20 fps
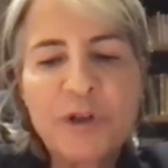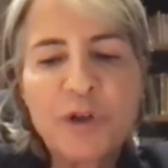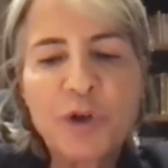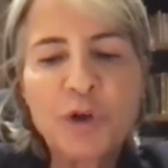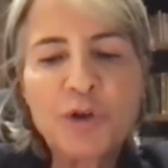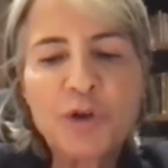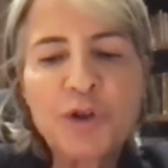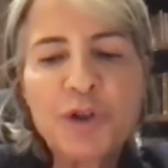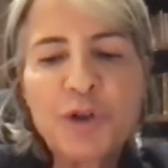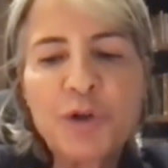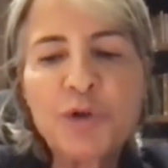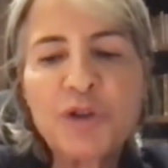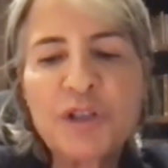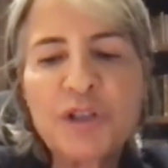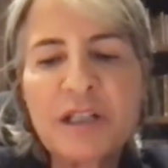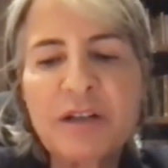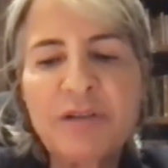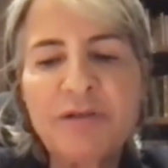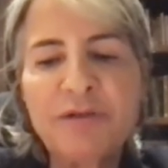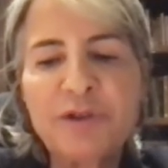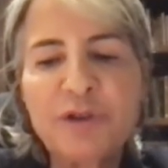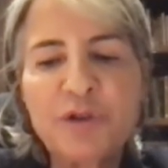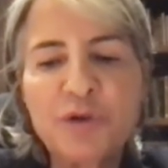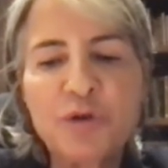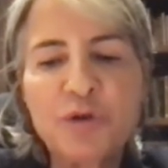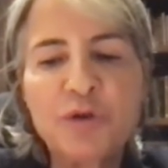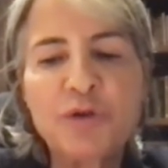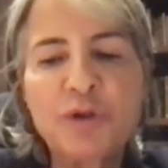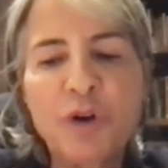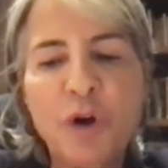conducive
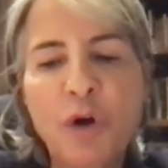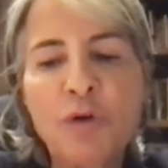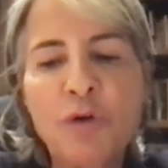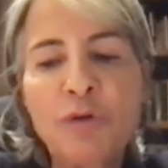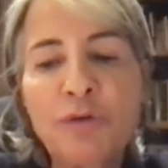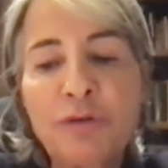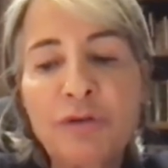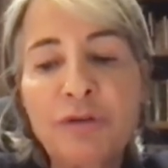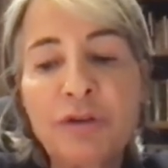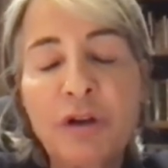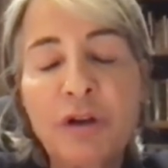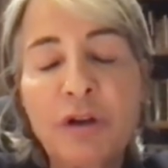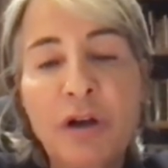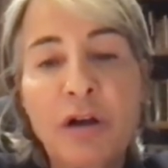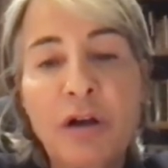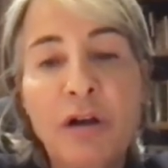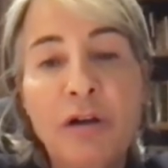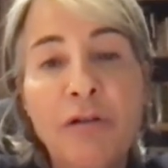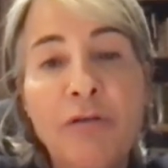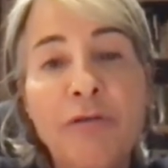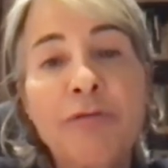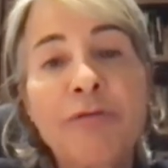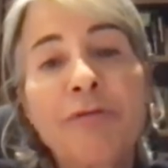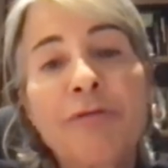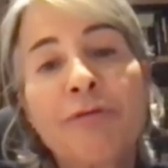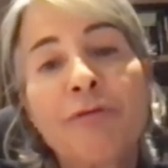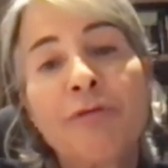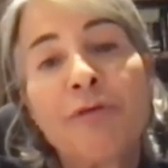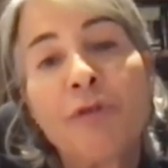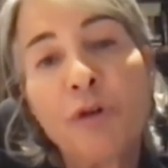to growth,
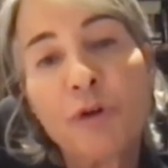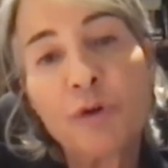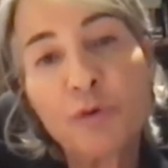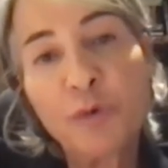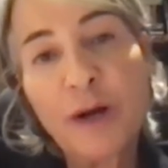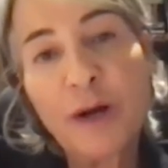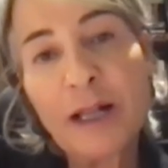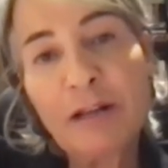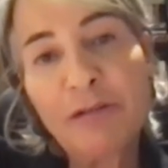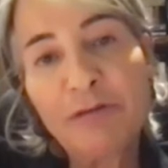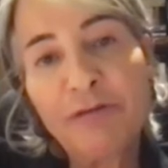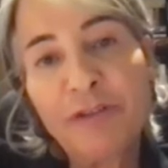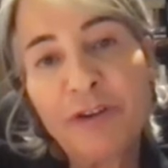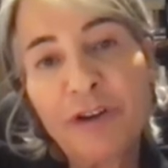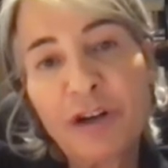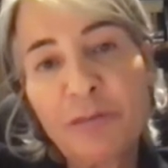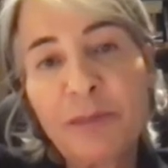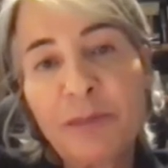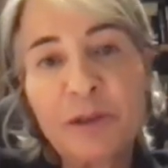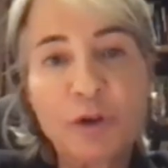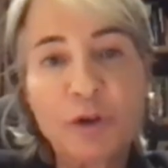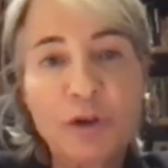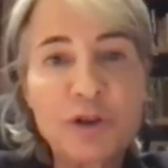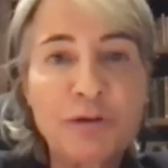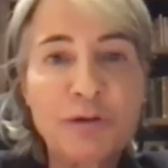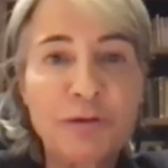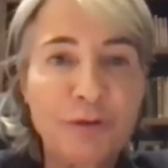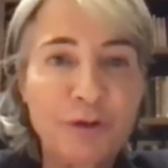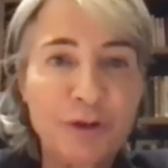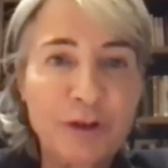for welfare, but
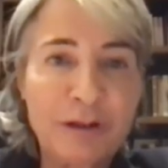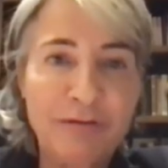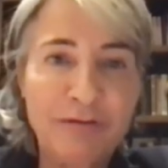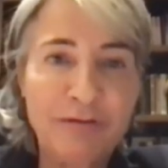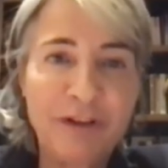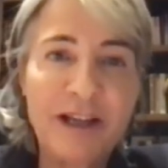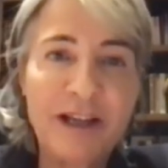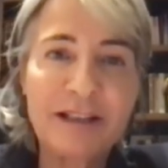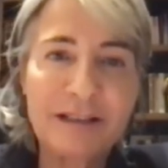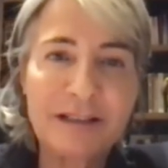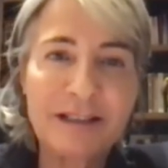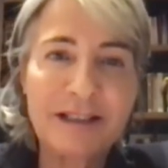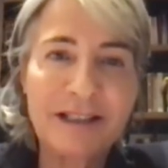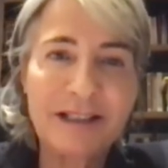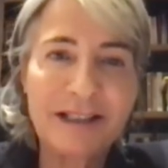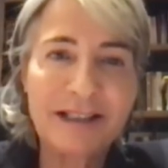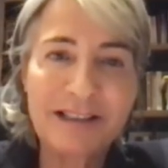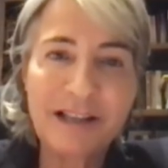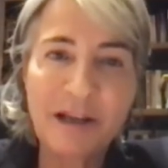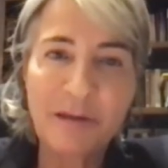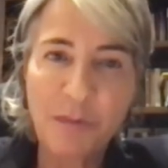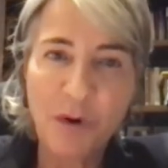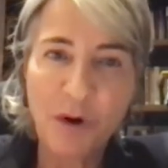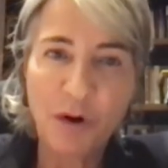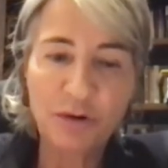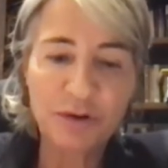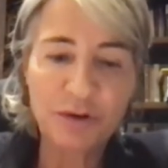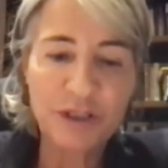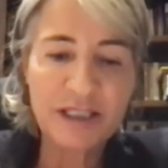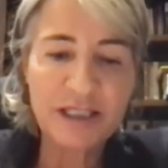also for defending
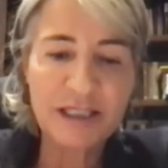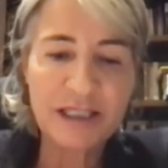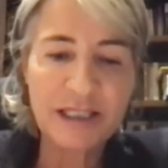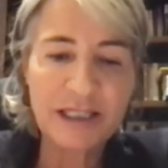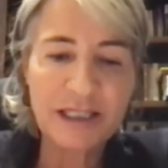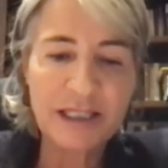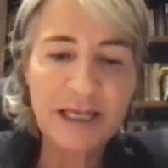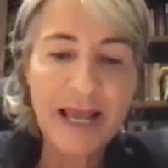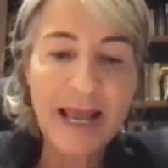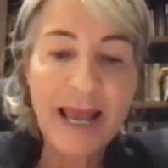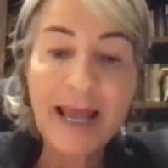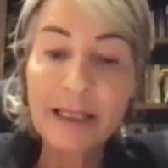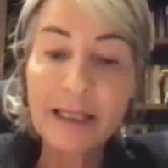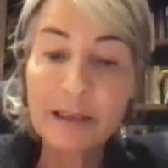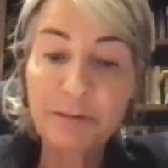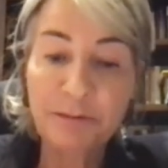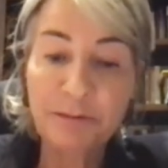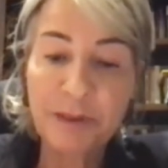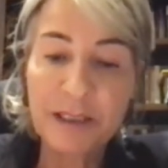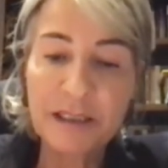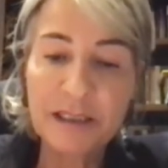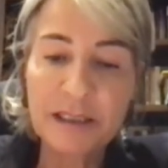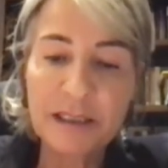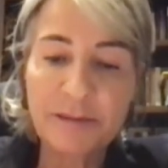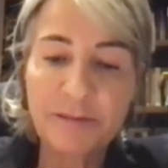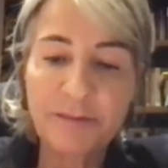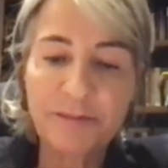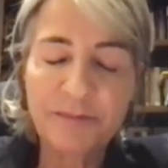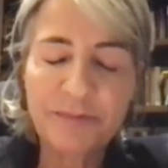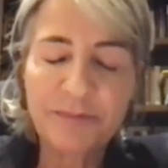democracy and
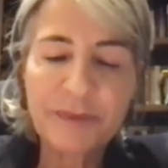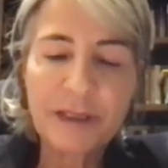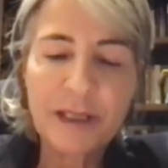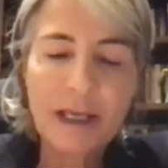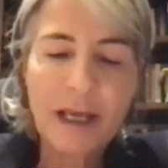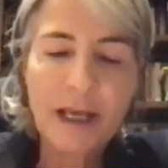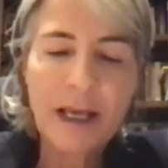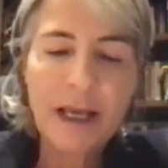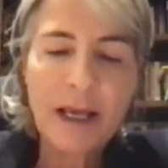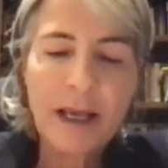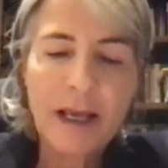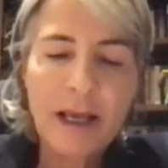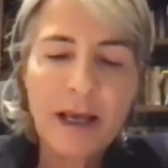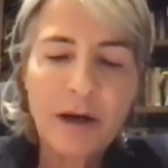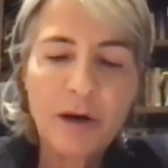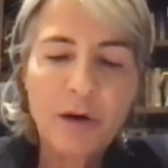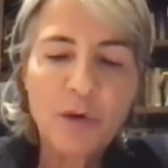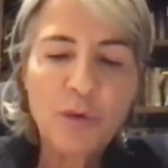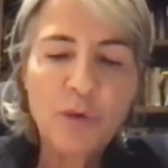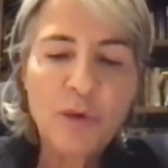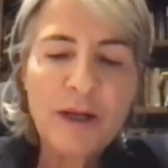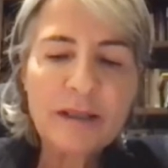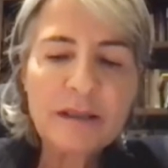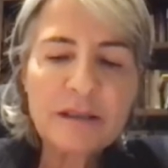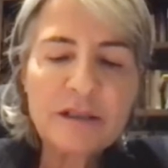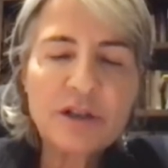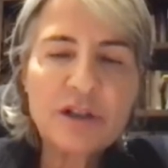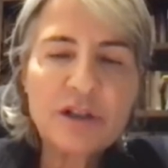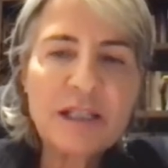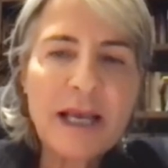peace.
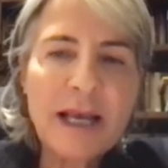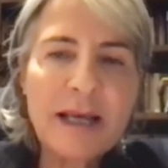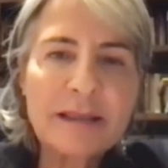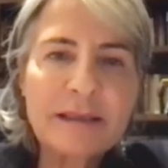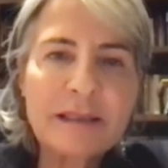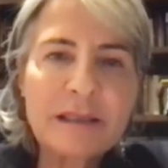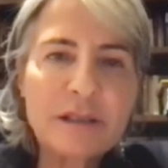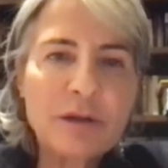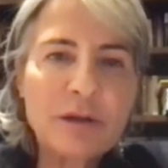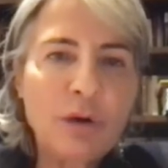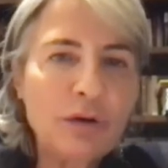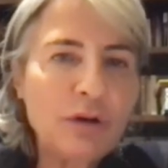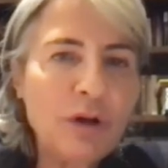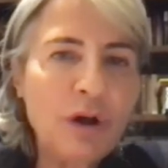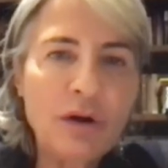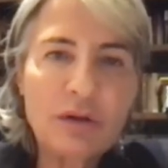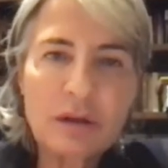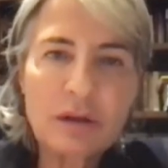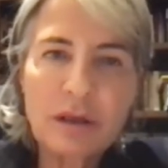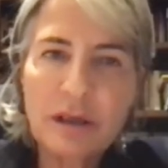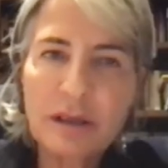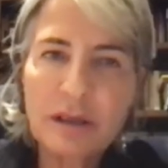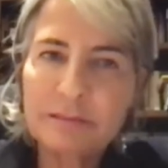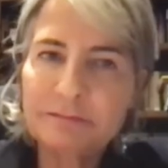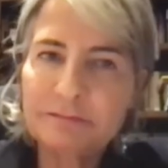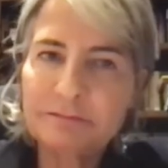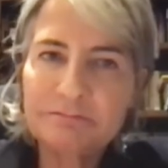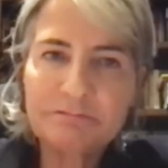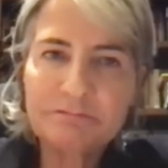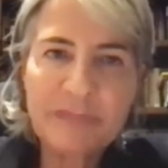When societies no longer
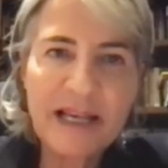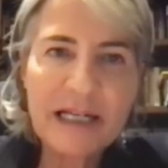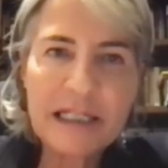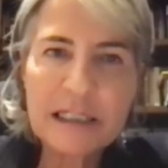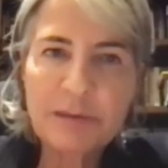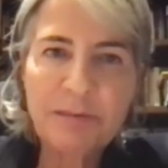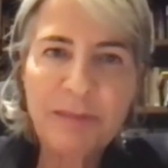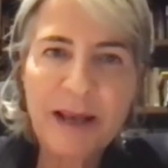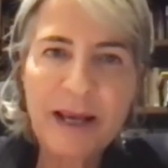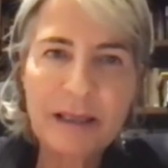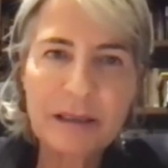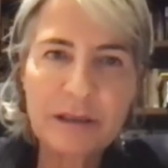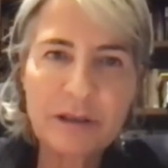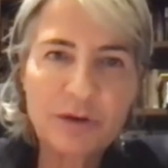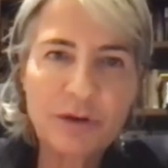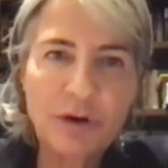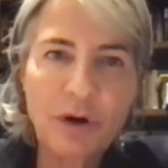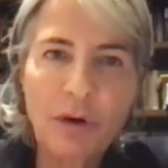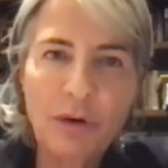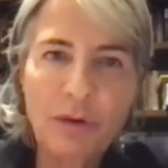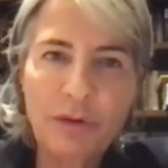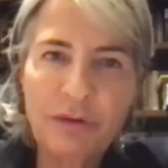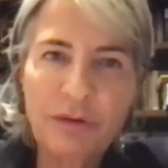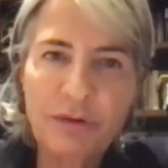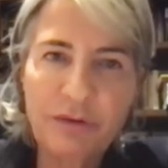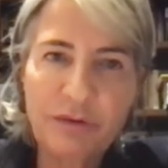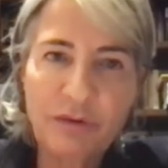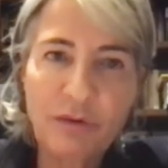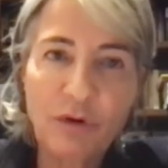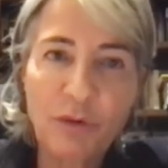expect
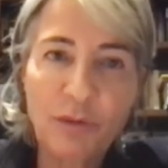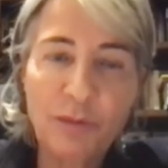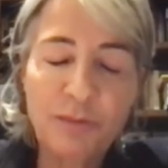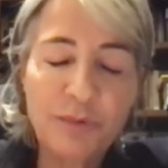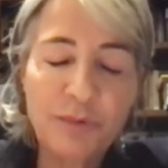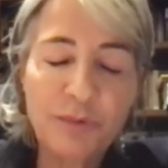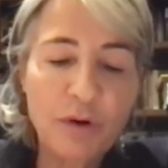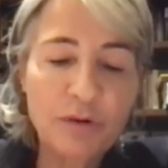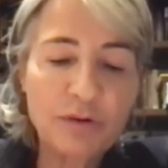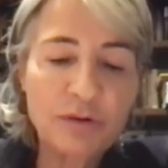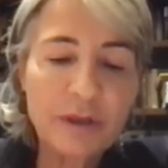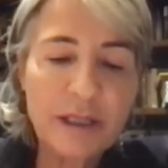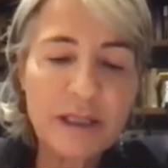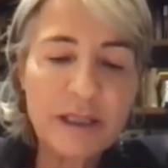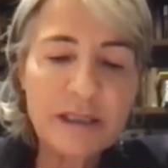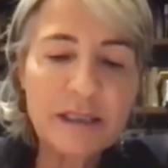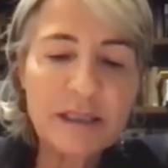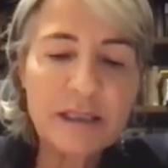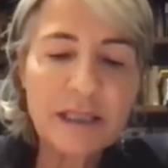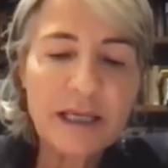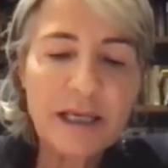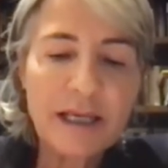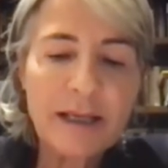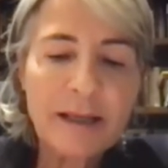growth or progress,